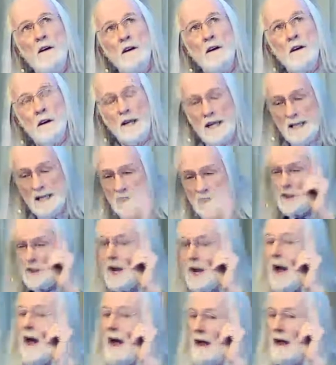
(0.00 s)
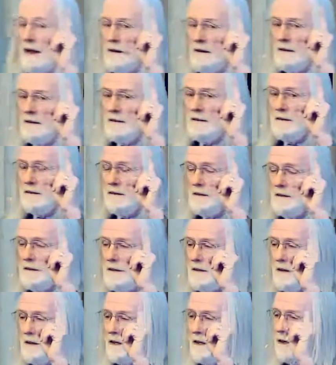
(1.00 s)
each day
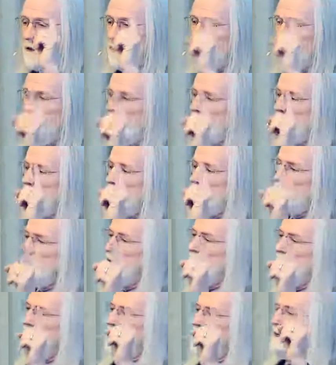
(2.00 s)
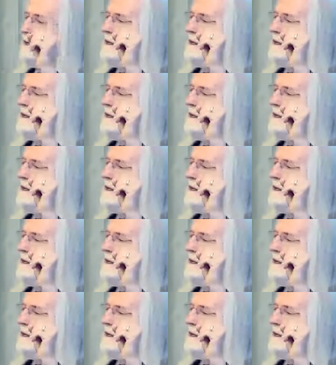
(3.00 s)
we would